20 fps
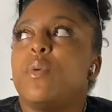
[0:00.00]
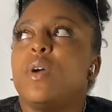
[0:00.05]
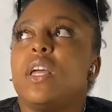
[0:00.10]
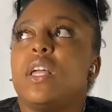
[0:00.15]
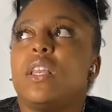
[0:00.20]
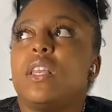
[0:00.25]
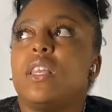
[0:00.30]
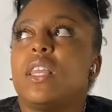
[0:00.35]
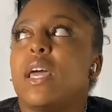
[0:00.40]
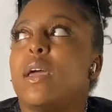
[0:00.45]

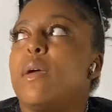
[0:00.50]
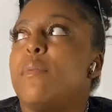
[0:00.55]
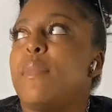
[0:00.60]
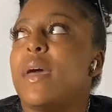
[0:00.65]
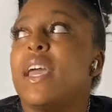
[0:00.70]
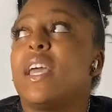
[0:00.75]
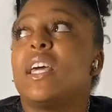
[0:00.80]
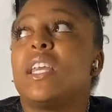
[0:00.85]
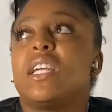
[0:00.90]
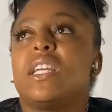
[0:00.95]
it
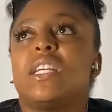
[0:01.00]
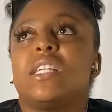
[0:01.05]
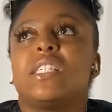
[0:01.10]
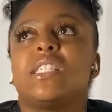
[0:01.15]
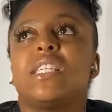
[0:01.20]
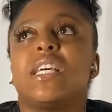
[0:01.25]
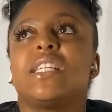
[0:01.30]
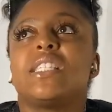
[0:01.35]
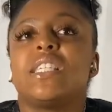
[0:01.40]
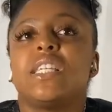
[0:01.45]
make it a
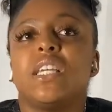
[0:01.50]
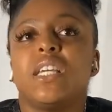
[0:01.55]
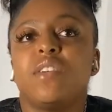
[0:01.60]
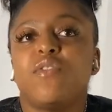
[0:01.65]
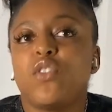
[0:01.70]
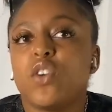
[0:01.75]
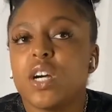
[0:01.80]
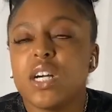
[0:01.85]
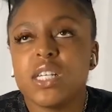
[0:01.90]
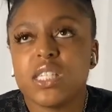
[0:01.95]
necessity
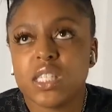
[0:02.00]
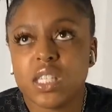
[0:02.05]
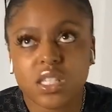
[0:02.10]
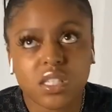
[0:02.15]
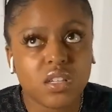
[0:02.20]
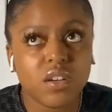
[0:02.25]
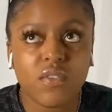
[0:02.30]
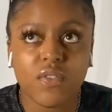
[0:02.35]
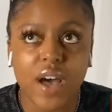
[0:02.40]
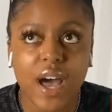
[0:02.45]
for us to
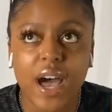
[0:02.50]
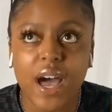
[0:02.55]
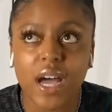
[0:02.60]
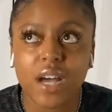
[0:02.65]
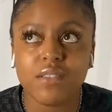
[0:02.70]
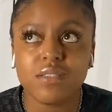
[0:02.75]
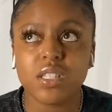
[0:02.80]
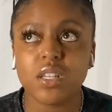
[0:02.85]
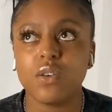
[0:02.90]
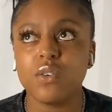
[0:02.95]
survive.
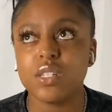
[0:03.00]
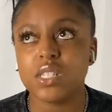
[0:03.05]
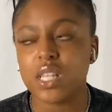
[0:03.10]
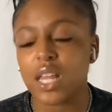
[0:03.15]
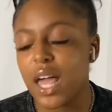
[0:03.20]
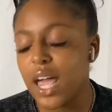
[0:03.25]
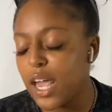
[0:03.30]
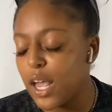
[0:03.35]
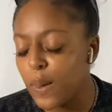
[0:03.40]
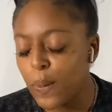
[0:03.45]
So it's
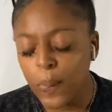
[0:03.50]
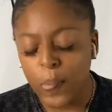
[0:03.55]
like